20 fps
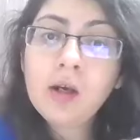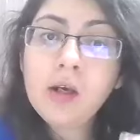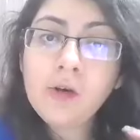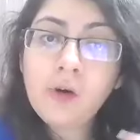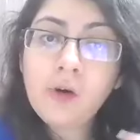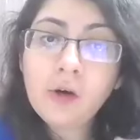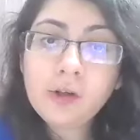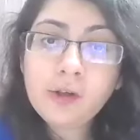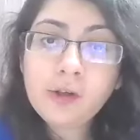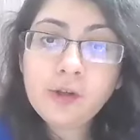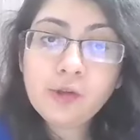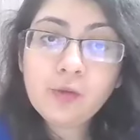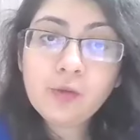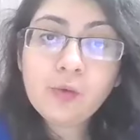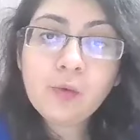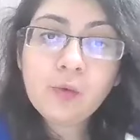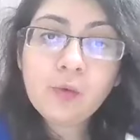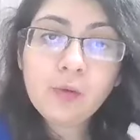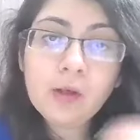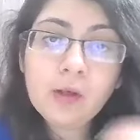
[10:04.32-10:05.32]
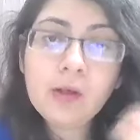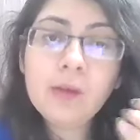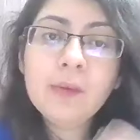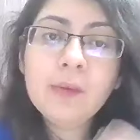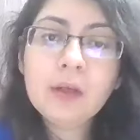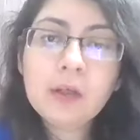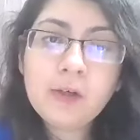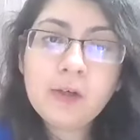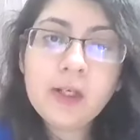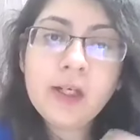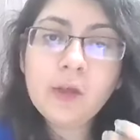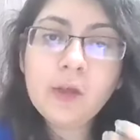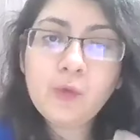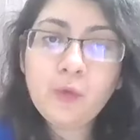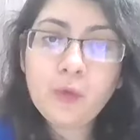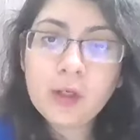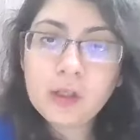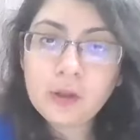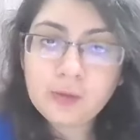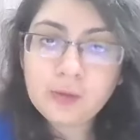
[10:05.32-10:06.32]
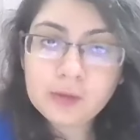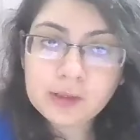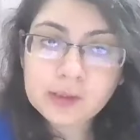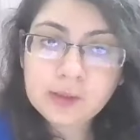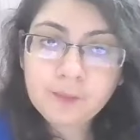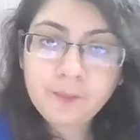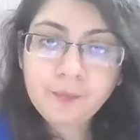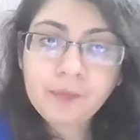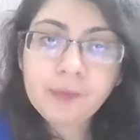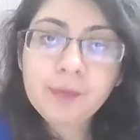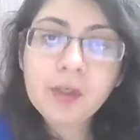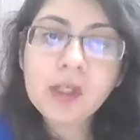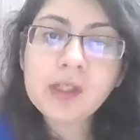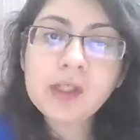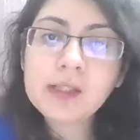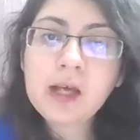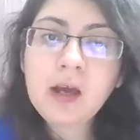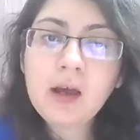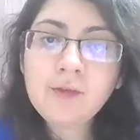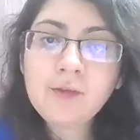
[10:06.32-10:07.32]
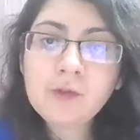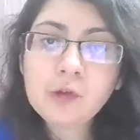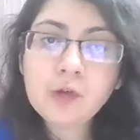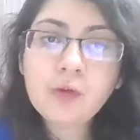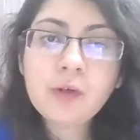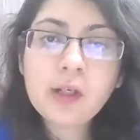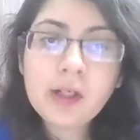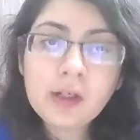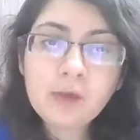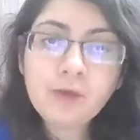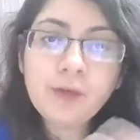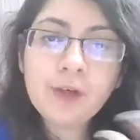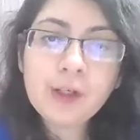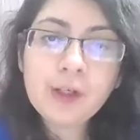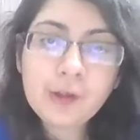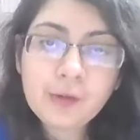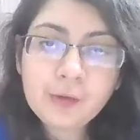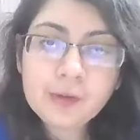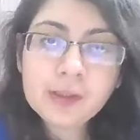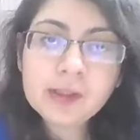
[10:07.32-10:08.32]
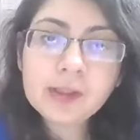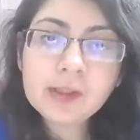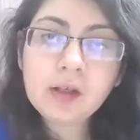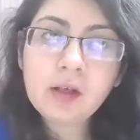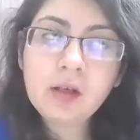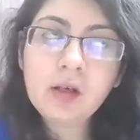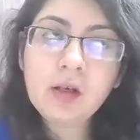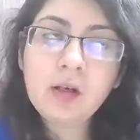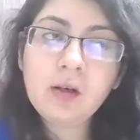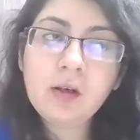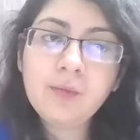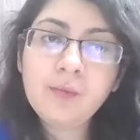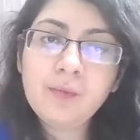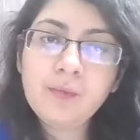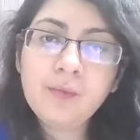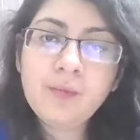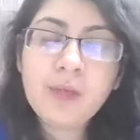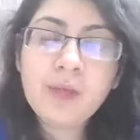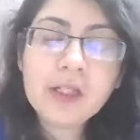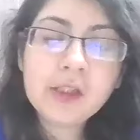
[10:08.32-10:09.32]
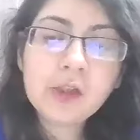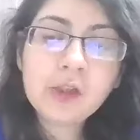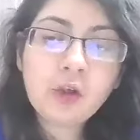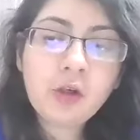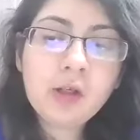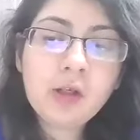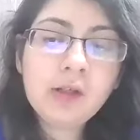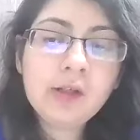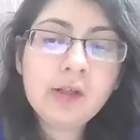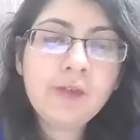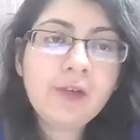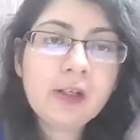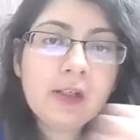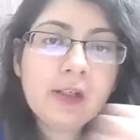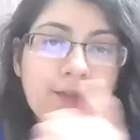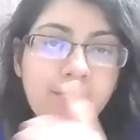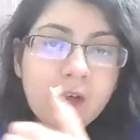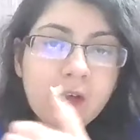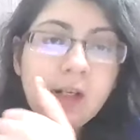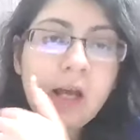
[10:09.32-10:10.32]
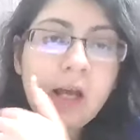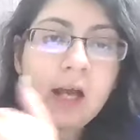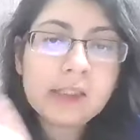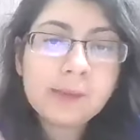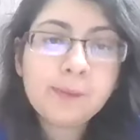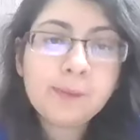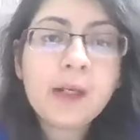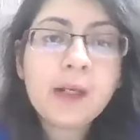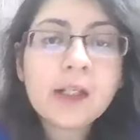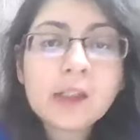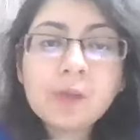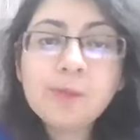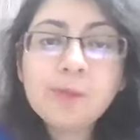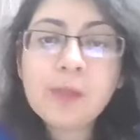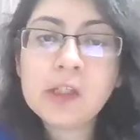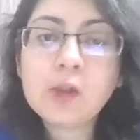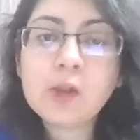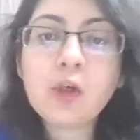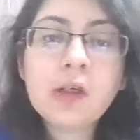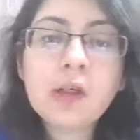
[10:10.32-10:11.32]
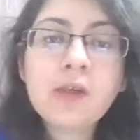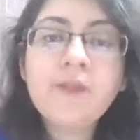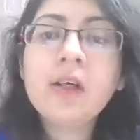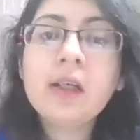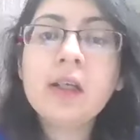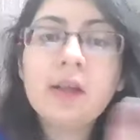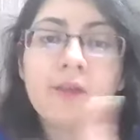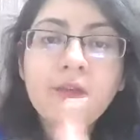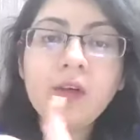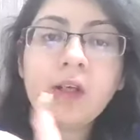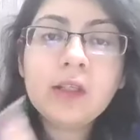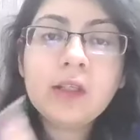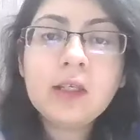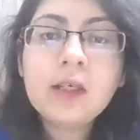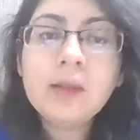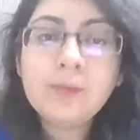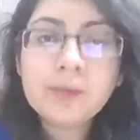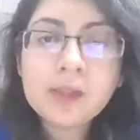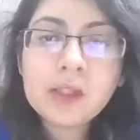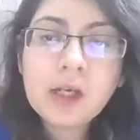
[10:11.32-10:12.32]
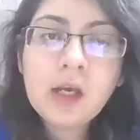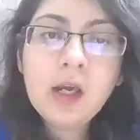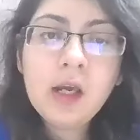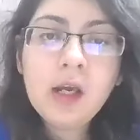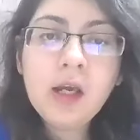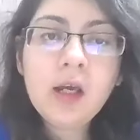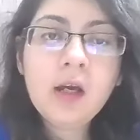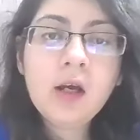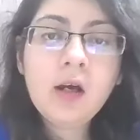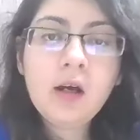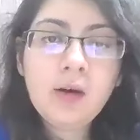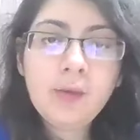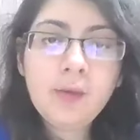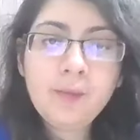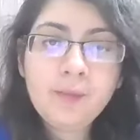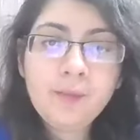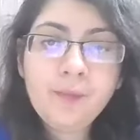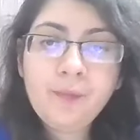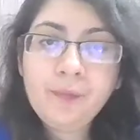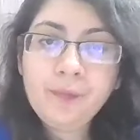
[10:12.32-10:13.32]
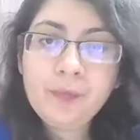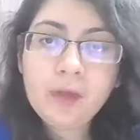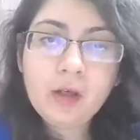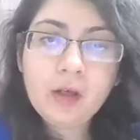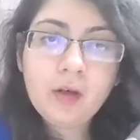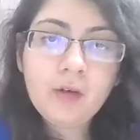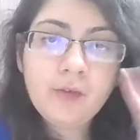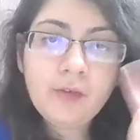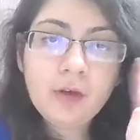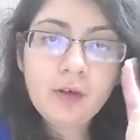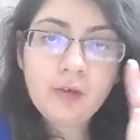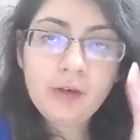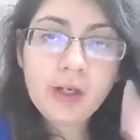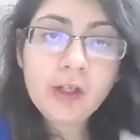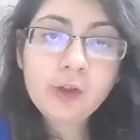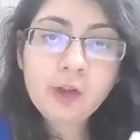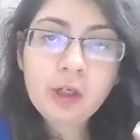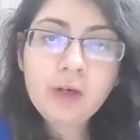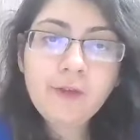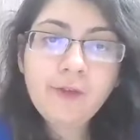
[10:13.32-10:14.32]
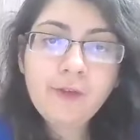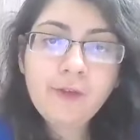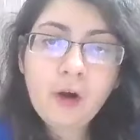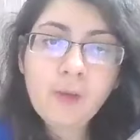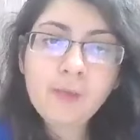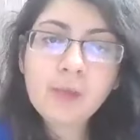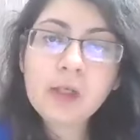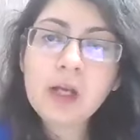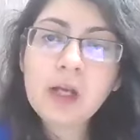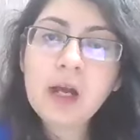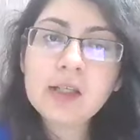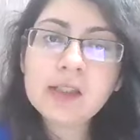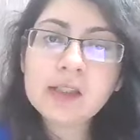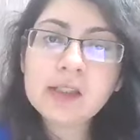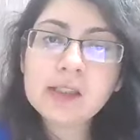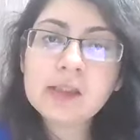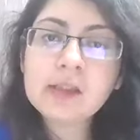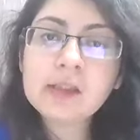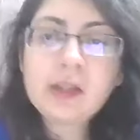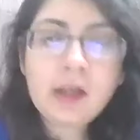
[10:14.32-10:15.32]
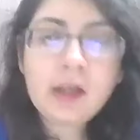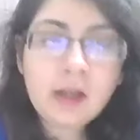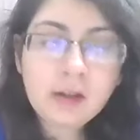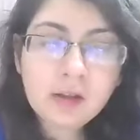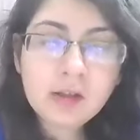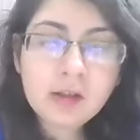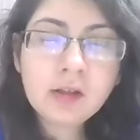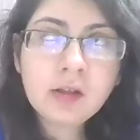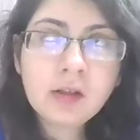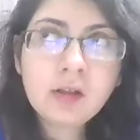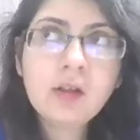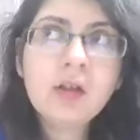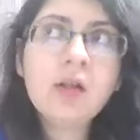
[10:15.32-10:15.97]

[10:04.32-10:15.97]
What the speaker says: in order to create videos, because I have to create videos based on different aspects, based on different themes, um, ranging from class 10th,